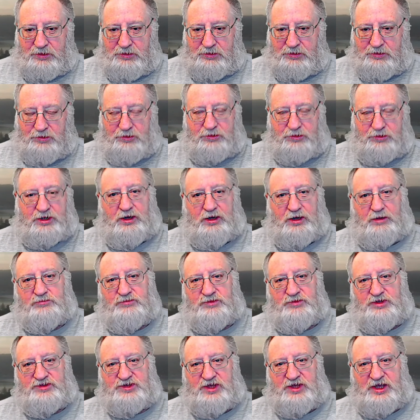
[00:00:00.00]
there come
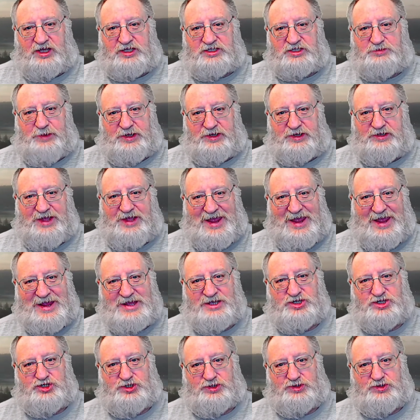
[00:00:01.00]
these
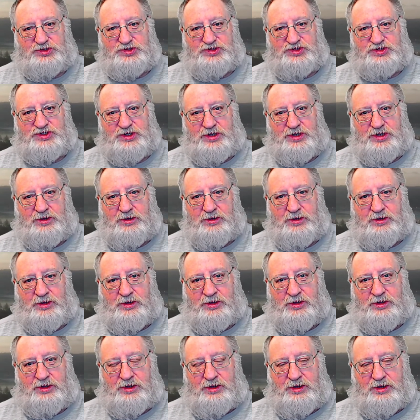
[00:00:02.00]
expectations.
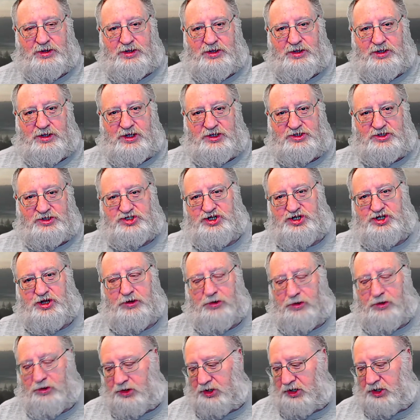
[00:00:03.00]
And
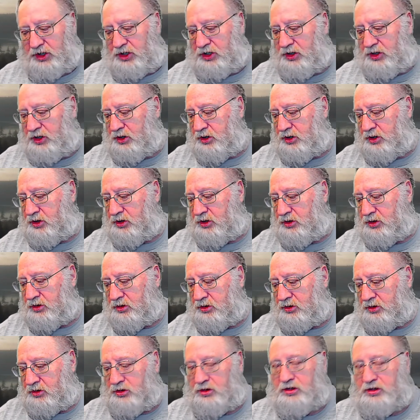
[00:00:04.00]
charity,
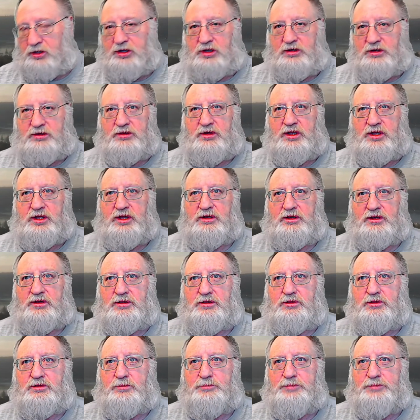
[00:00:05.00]
in
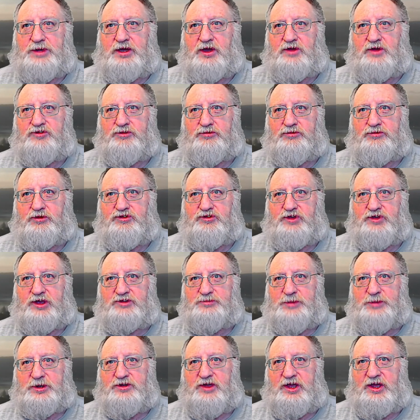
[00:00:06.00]
in because of those
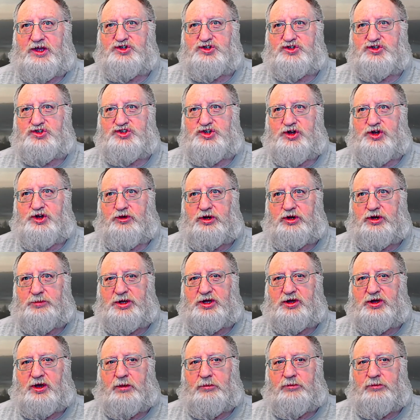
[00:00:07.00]
expectations, charity
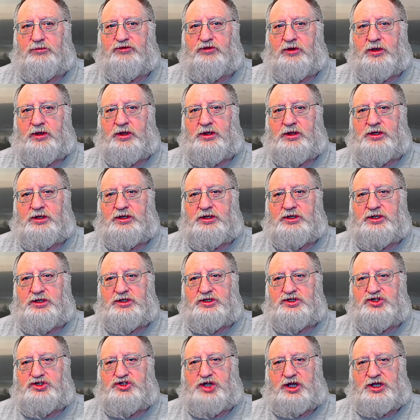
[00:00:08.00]
becomes
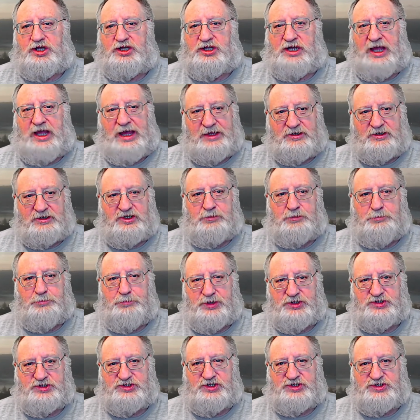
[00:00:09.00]
gigantic
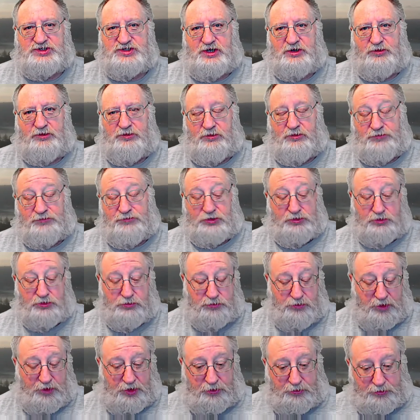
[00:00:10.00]
business. I don't know if you knew
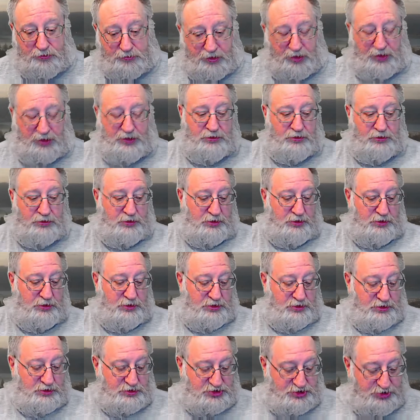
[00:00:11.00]
that or not.
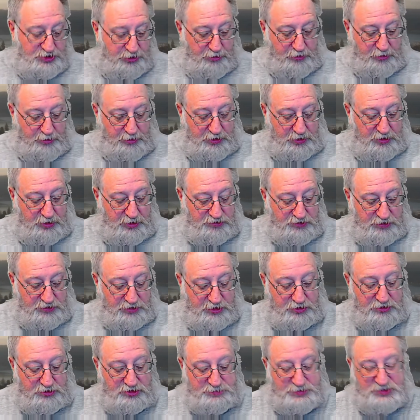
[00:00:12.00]
Charity is a
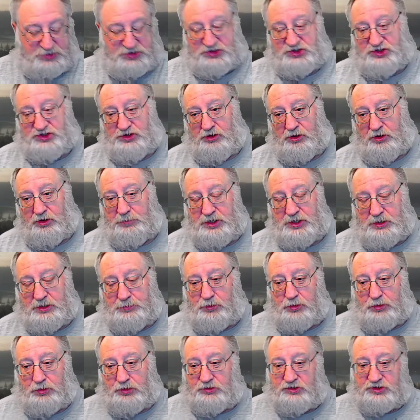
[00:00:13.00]
huge business. There are
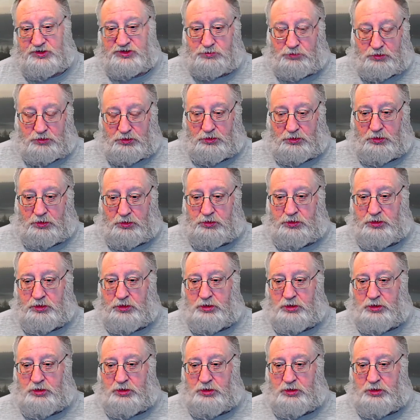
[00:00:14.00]
people in this world,